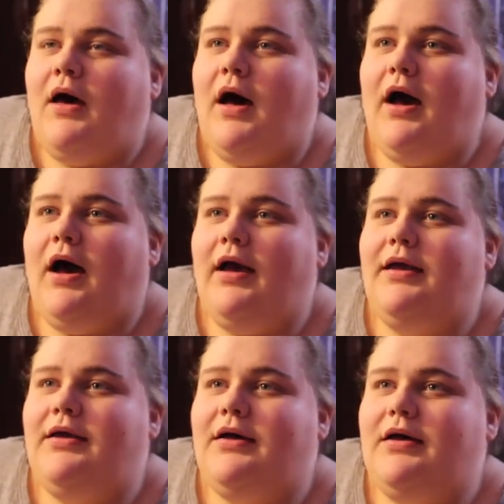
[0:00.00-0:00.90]

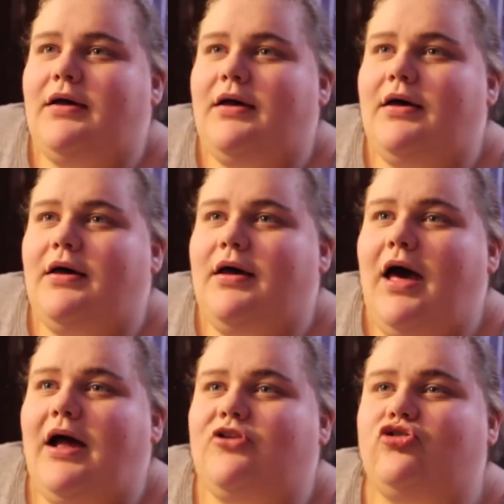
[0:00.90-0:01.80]
I
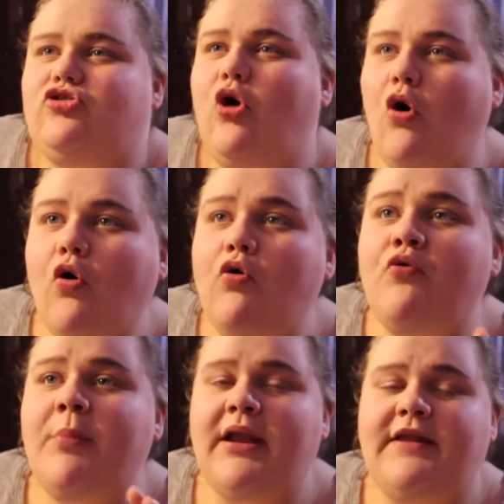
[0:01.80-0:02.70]
had so
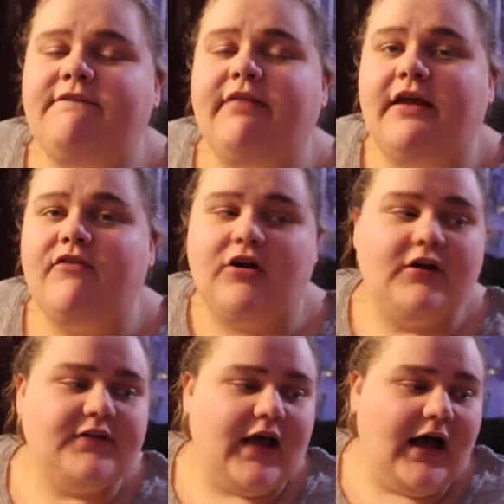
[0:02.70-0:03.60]
many
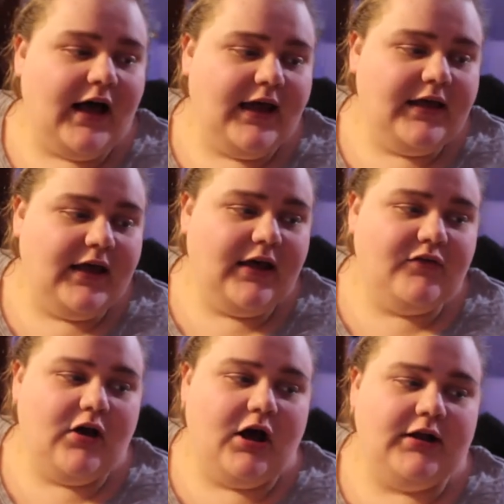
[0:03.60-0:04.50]
flavors. I
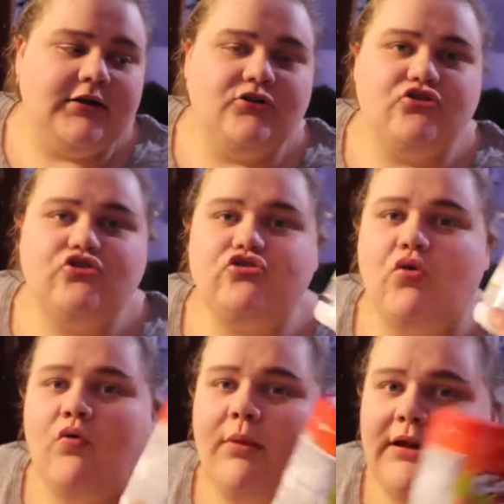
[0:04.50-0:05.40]
have gotten
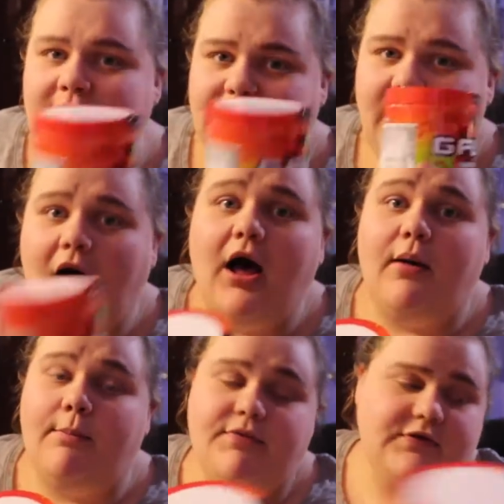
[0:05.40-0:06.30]
so many
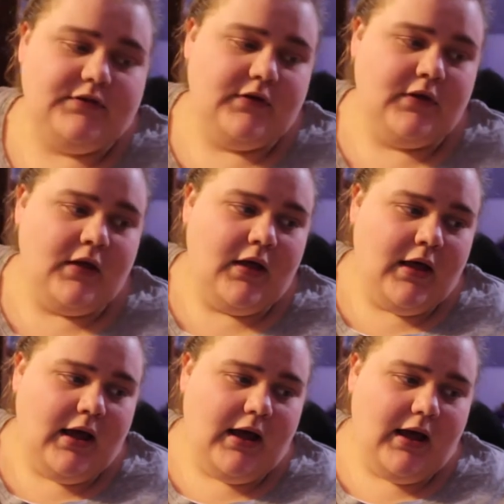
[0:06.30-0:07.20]
tubs,
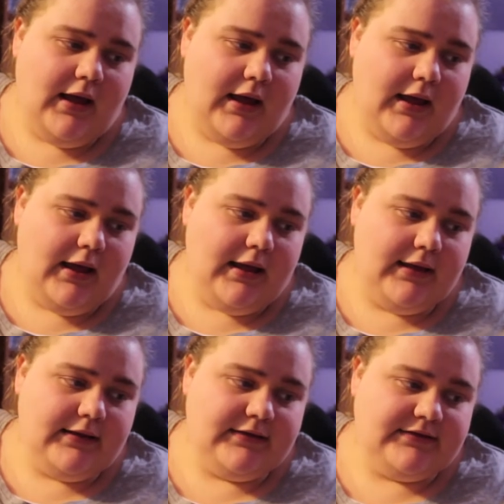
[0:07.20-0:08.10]

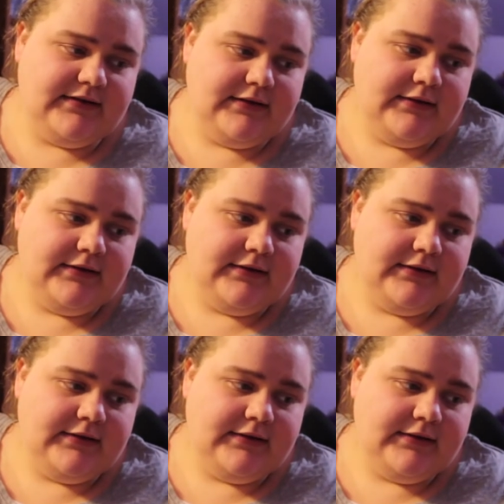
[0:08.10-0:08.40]
and